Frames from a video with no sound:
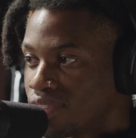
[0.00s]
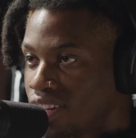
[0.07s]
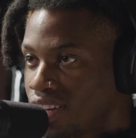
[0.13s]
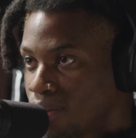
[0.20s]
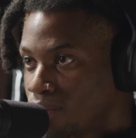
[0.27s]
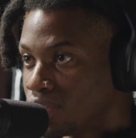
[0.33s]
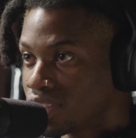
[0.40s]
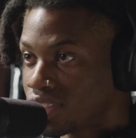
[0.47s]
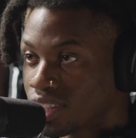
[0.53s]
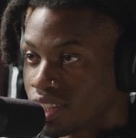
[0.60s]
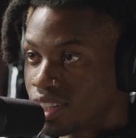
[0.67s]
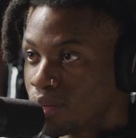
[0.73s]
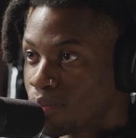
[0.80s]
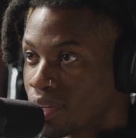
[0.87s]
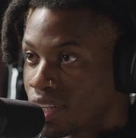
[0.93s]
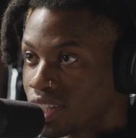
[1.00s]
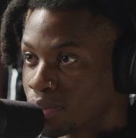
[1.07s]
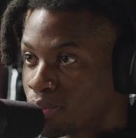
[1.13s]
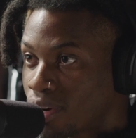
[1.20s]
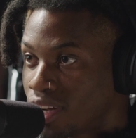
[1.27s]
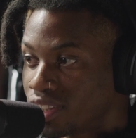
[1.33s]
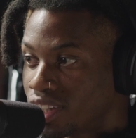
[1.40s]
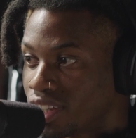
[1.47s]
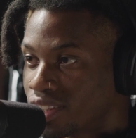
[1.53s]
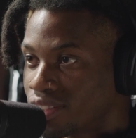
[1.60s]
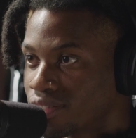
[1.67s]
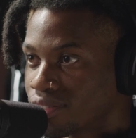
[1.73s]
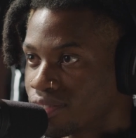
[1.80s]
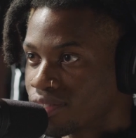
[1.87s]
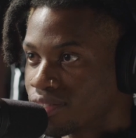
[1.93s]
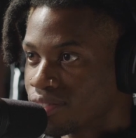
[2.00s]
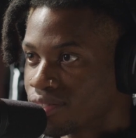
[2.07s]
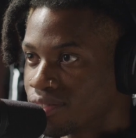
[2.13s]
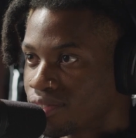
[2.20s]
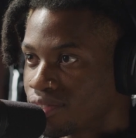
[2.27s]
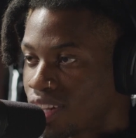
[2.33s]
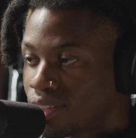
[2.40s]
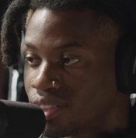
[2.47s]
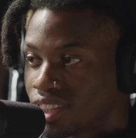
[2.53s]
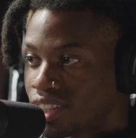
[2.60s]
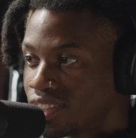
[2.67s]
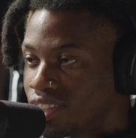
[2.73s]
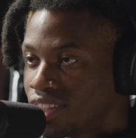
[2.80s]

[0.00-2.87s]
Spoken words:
And then we just ended up making this project. That was it.